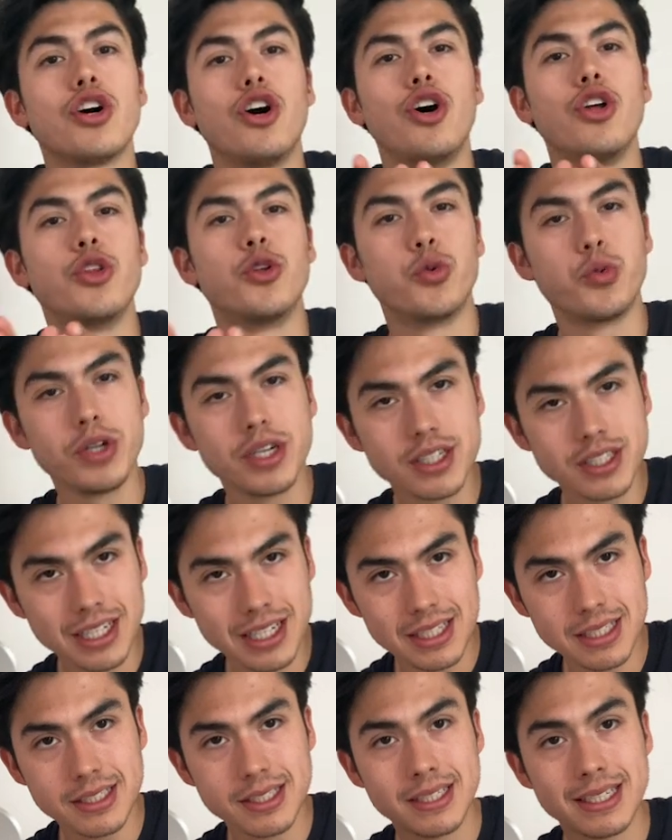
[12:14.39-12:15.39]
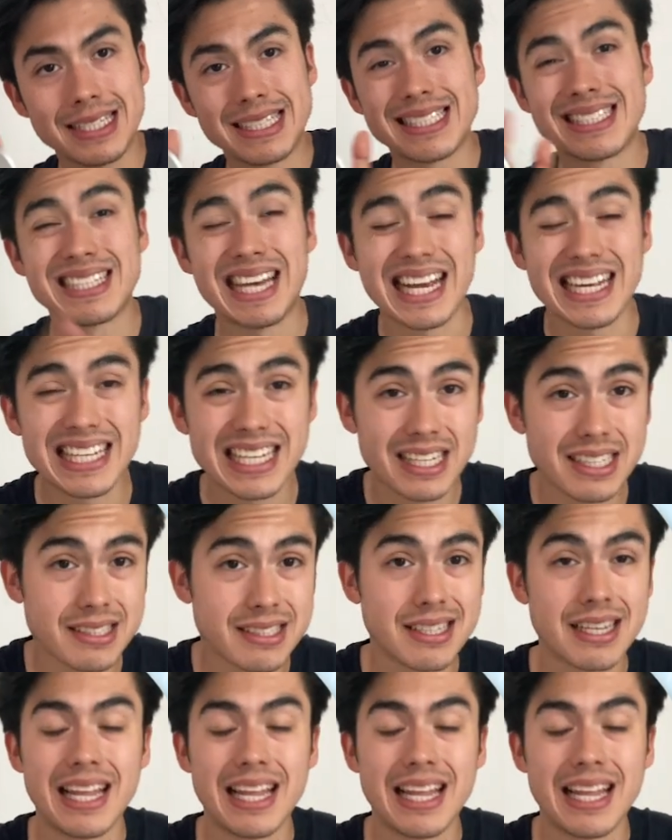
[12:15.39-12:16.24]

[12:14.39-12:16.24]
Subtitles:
on rear delts, side delts,